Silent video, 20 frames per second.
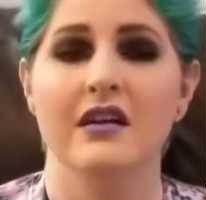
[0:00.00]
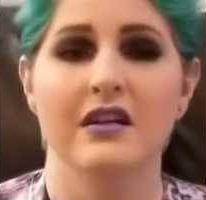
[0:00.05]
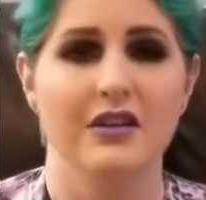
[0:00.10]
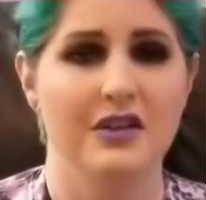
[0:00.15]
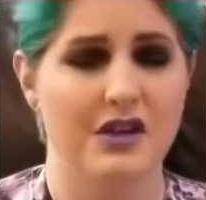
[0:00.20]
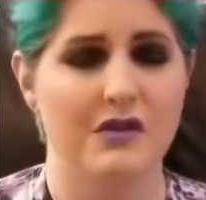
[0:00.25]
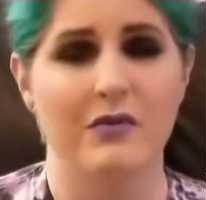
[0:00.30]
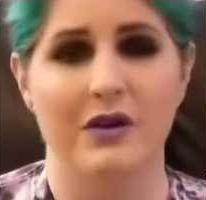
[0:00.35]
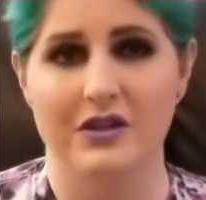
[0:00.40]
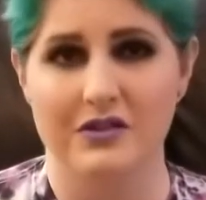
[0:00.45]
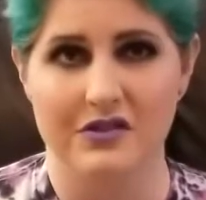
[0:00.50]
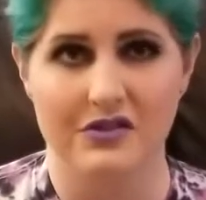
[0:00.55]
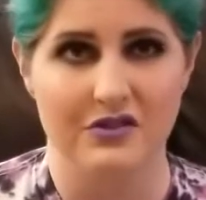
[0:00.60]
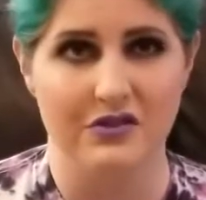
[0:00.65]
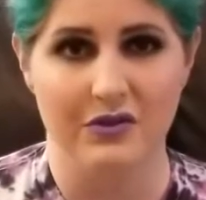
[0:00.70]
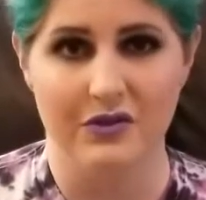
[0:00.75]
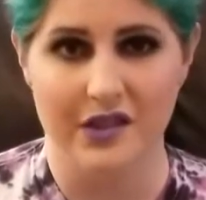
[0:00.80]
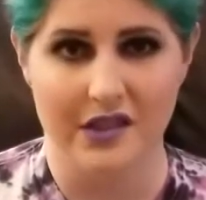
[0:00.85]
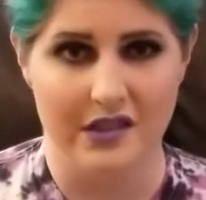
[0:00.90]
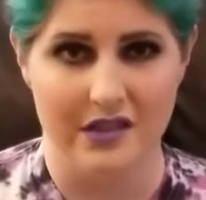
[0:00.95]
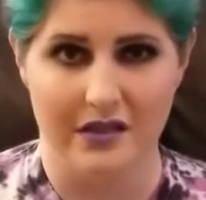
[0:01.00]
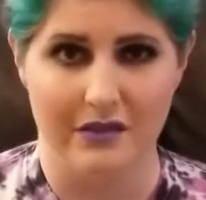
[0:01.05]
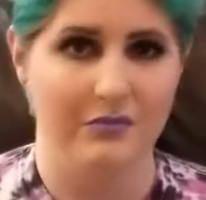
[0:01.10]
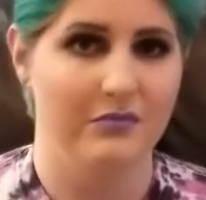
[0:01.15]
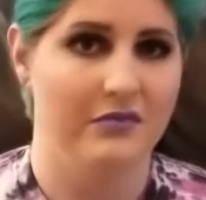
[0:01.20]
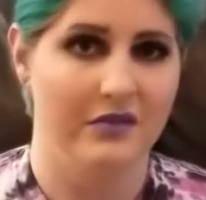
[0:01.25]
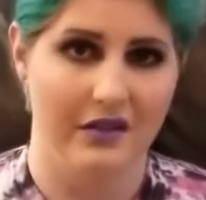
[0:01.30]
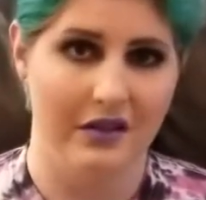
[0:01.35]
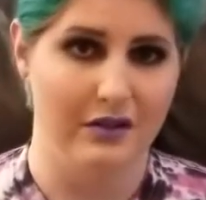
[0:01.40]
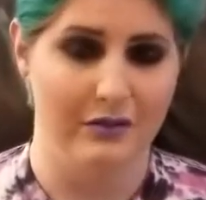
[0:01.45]
You can probably just do it in the tub.
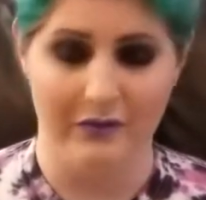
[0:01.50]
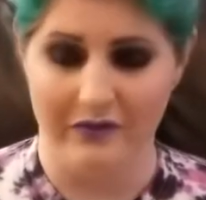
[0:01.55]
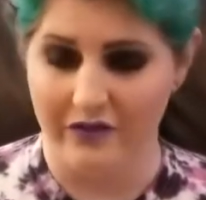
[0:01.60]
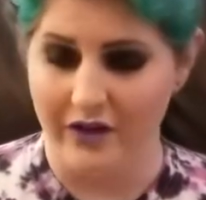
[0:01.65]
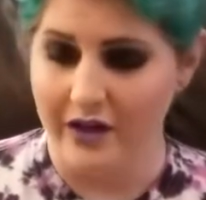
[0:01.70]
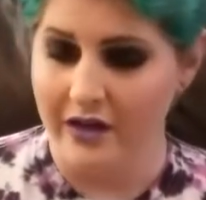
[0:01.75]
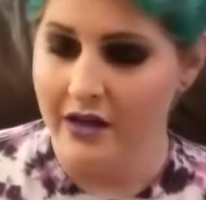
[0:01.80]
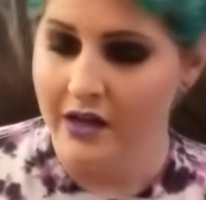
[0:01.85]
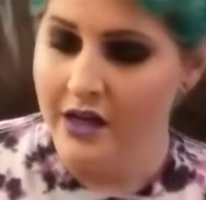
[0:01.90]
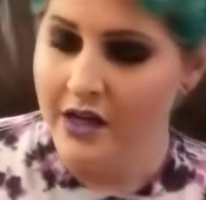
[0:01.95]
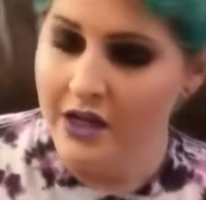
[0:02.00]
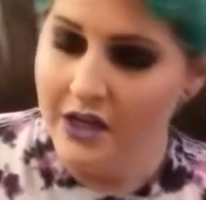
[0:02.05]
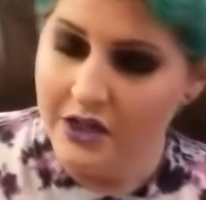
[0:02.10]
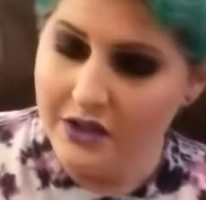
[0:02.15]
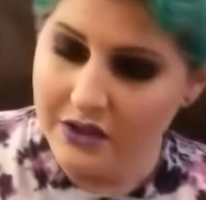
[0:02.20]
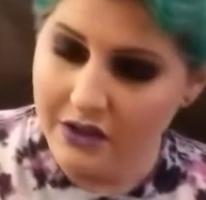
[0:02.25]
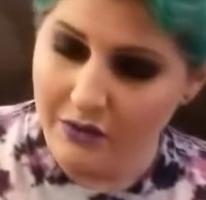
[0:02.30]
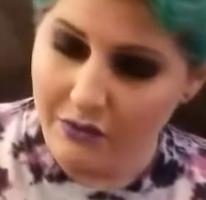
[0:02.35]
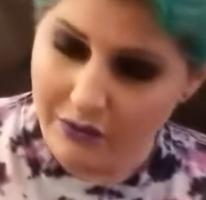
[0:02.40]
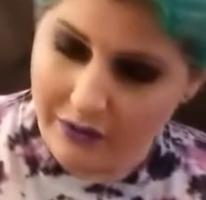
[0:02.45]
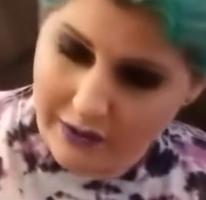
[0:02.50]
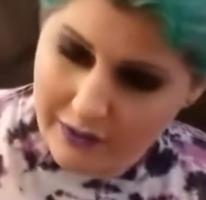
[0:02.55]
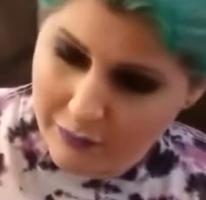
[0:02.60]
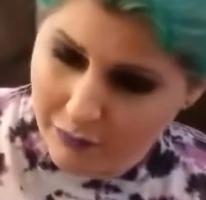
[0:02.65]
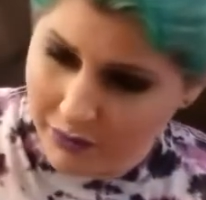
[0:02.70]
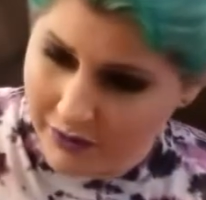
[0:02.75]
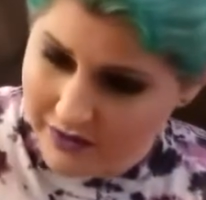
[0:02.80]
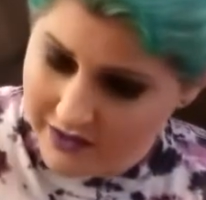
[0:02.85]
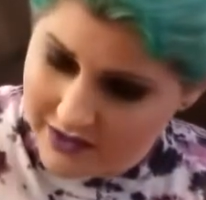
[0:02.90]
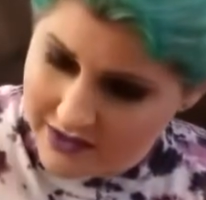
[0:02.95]
It'll be fine. So we're gonna
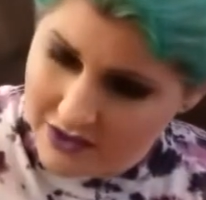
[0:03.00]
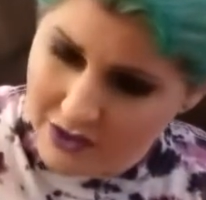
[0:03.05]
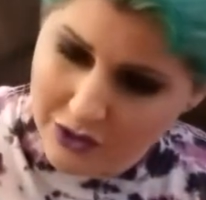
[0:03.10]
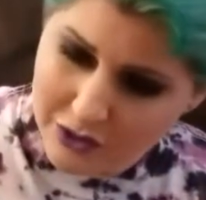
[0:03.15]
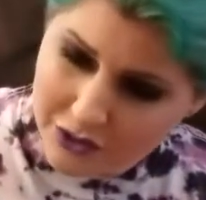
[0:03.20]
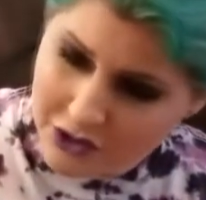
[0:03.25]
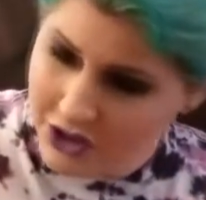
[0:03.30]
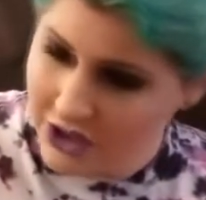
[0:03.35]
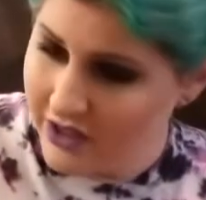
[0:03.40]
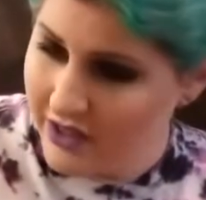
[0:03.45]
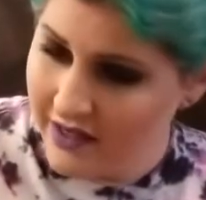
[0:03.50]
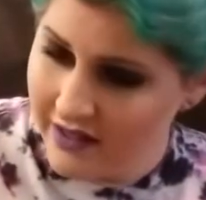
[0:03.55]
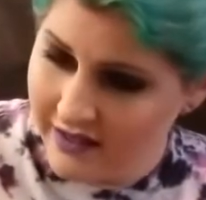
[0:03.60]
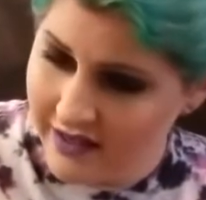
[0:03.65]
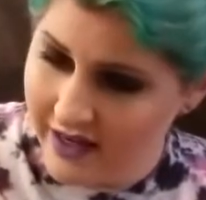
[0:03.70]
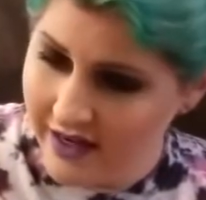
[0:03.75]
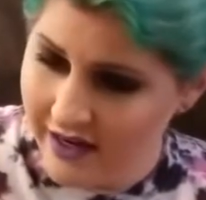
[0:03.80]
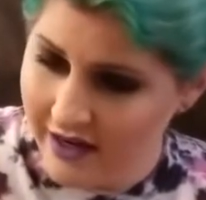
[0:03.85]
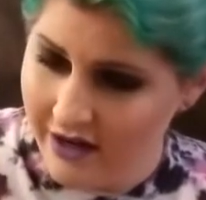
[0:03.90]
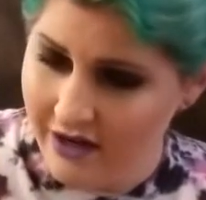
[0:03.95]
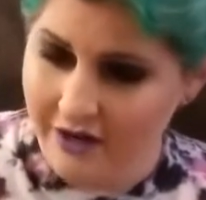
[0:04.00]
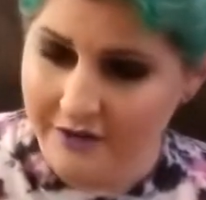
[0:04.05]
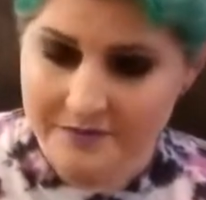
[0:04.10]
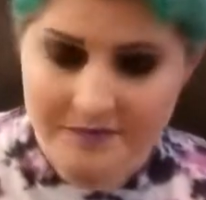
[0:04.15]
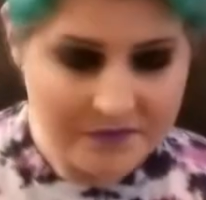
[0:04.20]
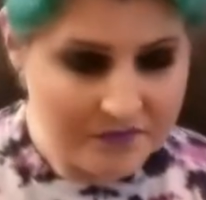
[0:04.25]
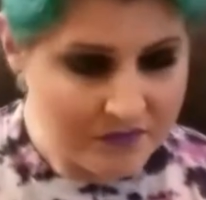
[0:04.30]
put the solution on there.